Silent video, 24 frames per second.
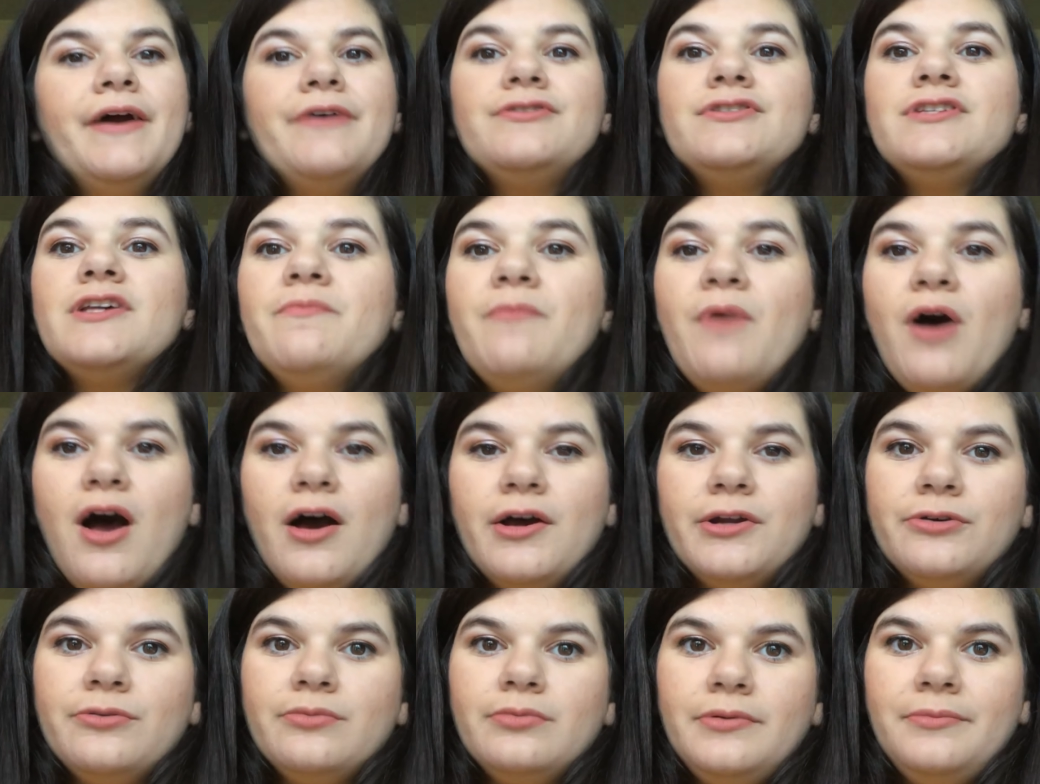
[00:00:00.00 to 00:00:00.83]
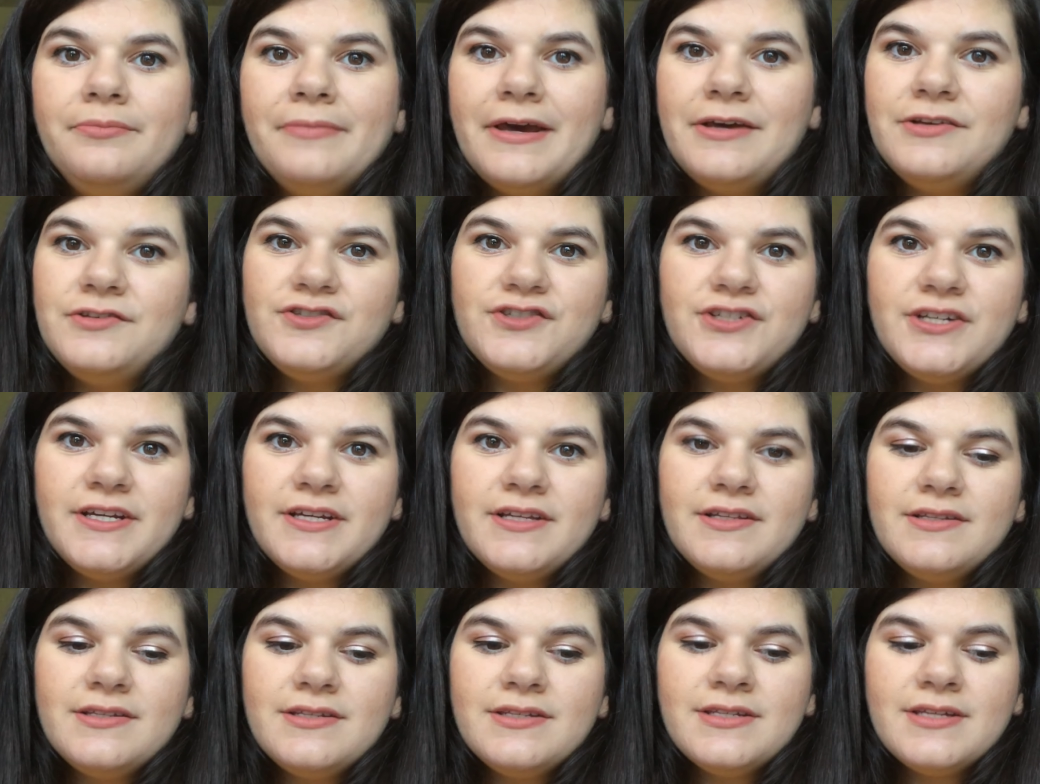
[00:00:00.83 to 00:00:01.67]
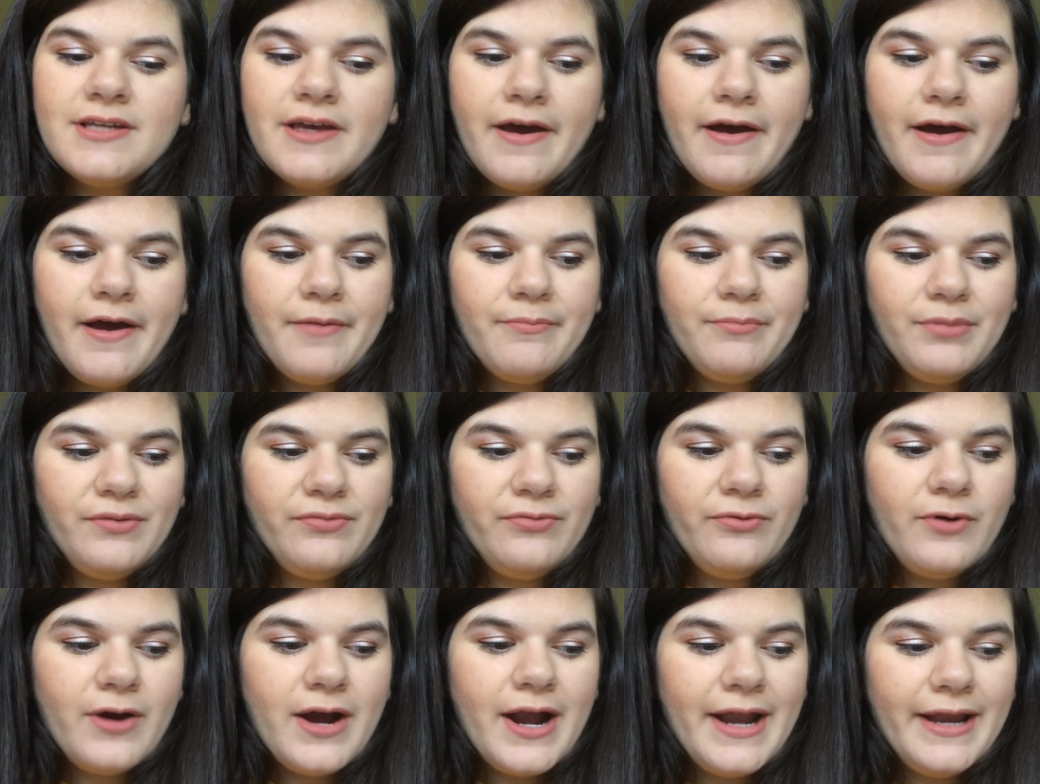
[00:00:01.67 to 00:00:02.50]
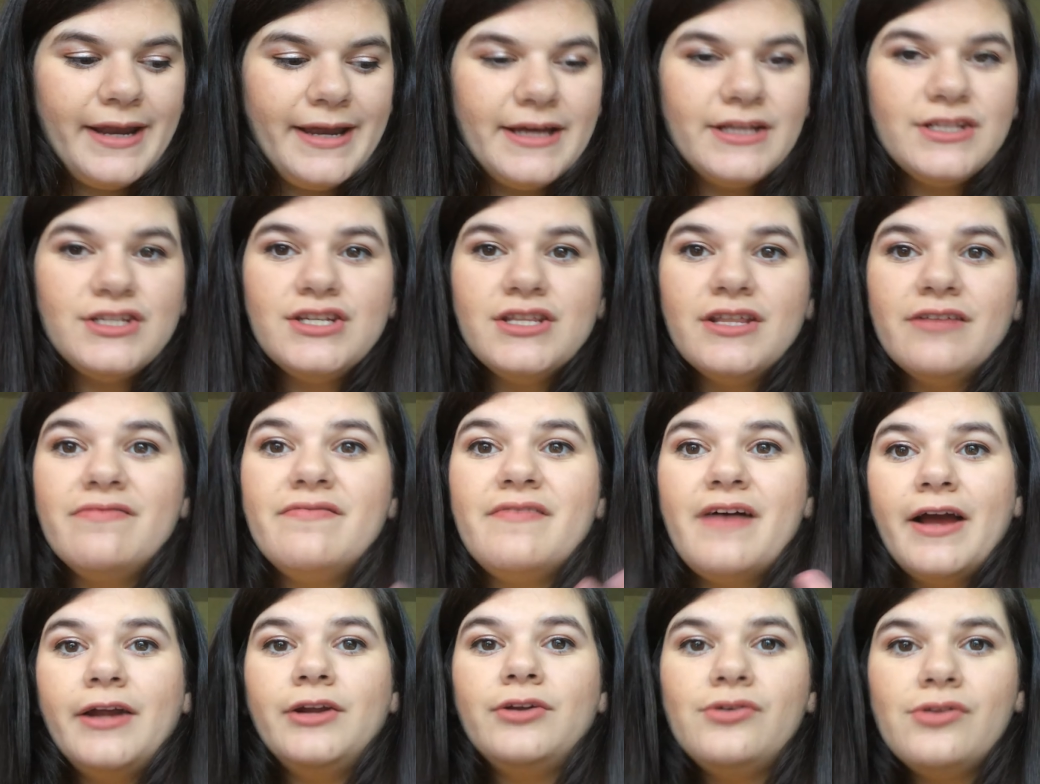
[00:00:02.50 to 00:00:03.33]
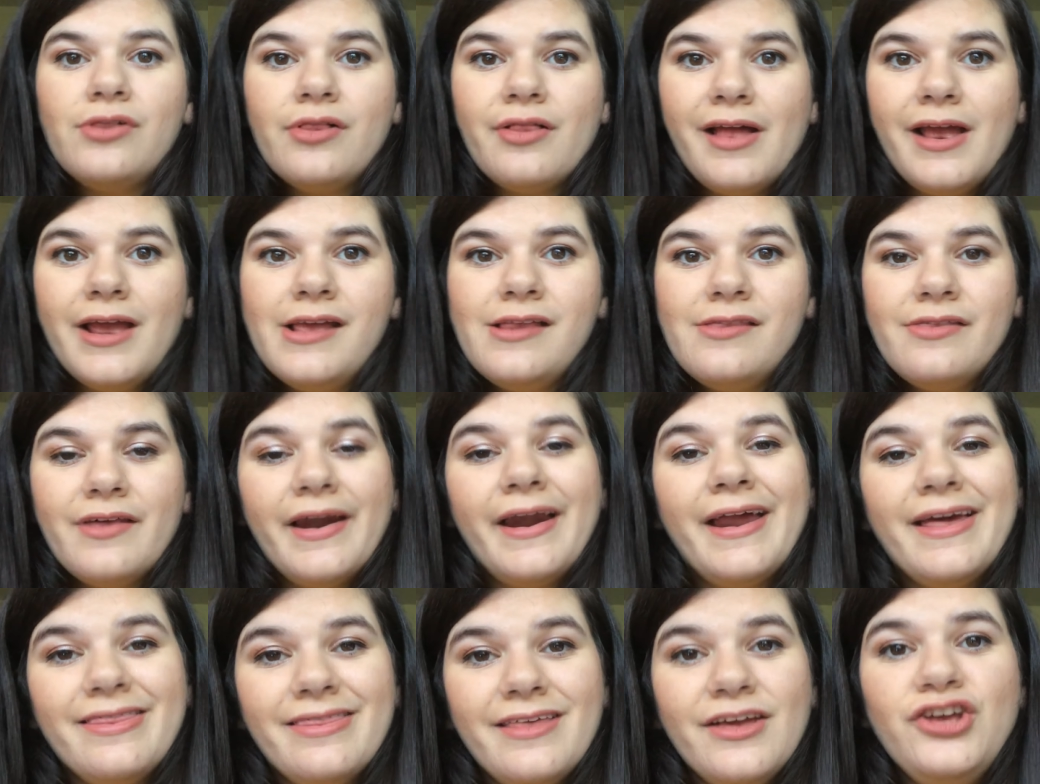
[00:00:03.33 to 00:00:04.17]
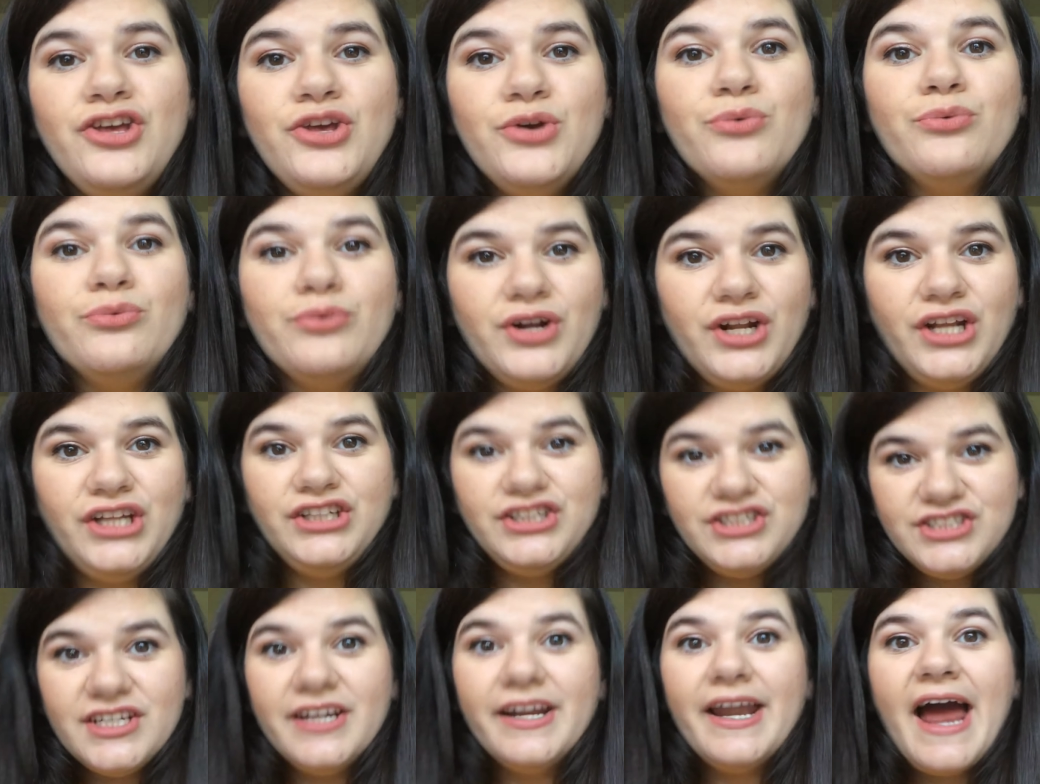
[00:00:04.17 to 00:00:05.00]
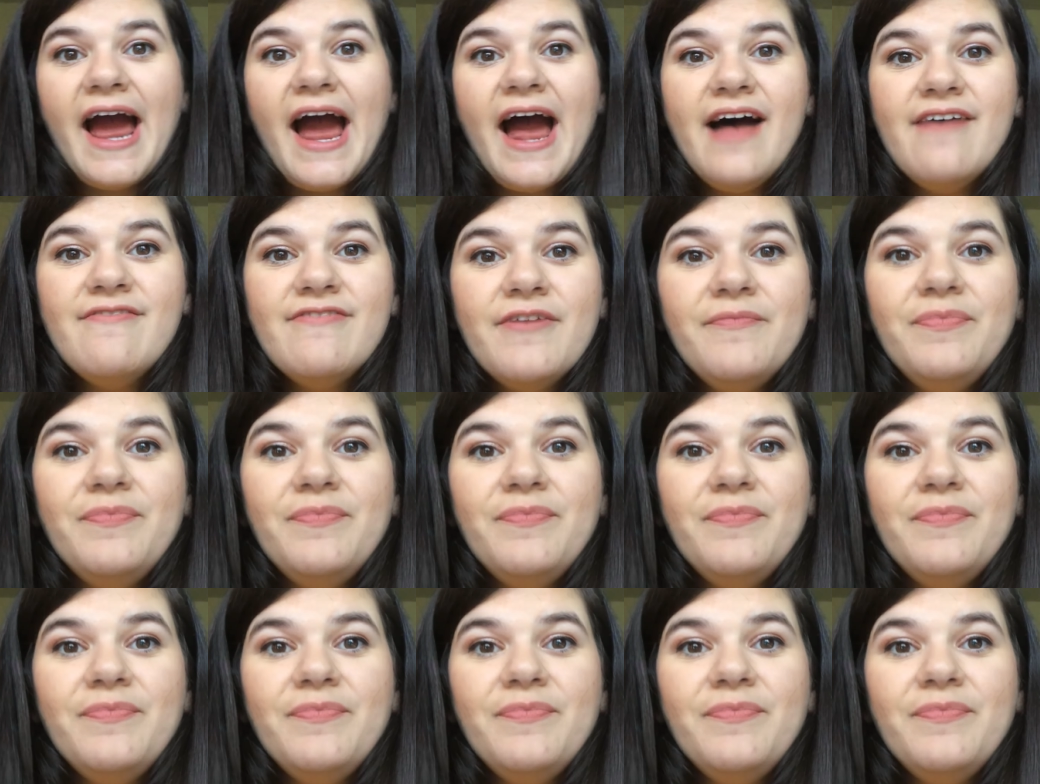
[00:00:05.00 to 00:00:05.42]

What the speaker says: some honorable mentions before I get to the final thing that I think you really should have